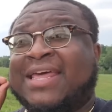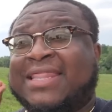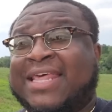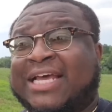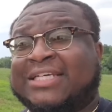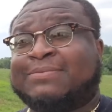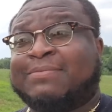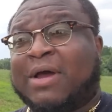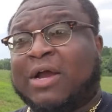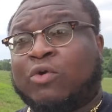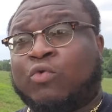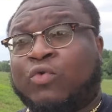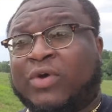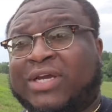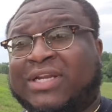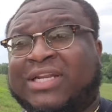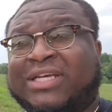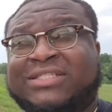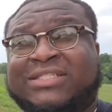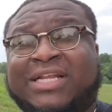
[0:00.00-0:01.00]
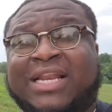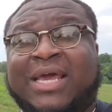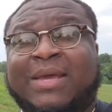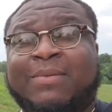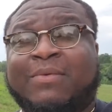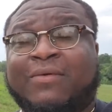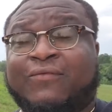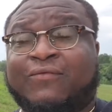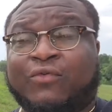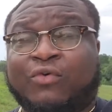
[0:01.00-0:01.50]
that's my quick
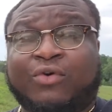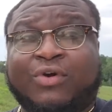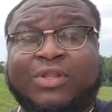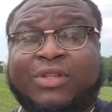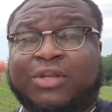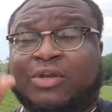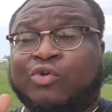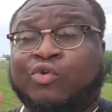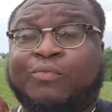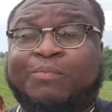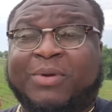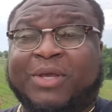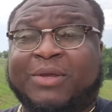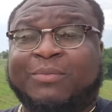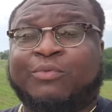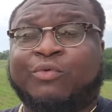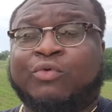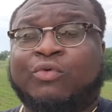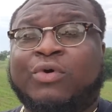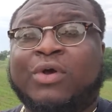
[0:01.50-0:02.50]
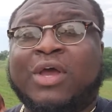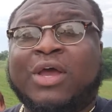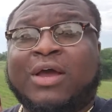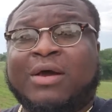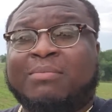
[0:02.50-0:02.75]
disclaimer for the new people